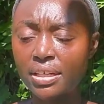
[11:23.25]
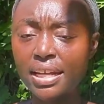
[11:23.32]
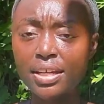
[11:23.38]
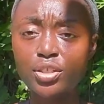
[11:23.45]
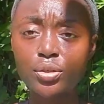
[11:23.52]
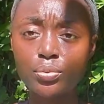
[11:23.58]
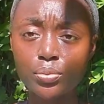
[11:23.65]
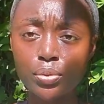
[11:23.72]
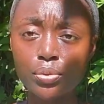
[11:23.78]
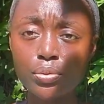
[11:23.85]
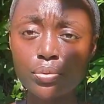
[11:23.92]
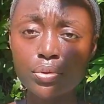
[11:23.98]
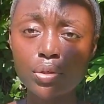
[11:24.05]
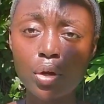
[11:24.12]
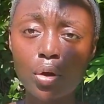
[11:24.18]

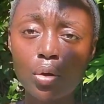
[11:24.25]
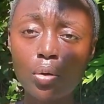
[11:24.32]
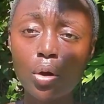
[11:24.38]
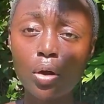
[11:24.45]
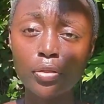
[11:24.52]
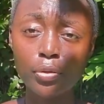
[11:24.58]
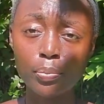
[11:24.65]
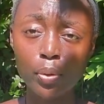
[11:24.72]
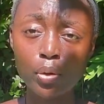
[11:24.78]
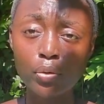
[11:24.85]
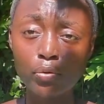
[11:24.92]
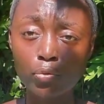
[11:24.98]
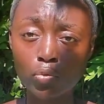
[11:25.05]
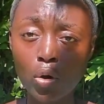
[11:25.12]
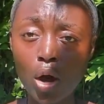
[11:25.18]
Neterus go on the boat
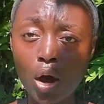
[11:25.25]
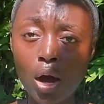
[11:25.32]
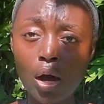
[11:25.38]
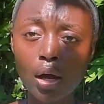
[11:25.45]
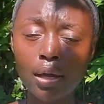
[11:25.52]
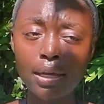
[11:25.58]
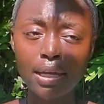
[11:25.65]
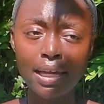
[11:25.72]
of Ra,